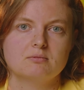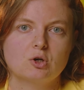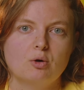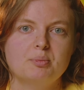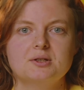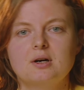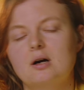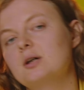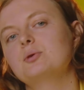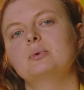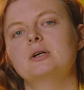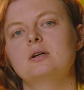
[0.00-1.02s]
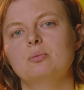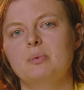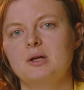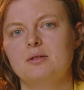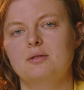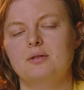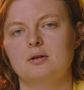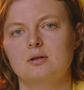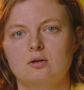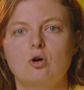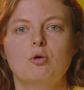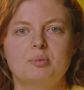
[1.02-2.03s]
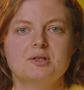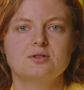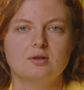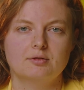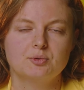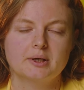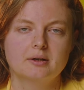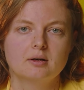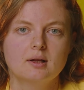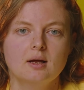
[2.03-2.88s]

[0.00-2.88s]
copied hardware with copied software.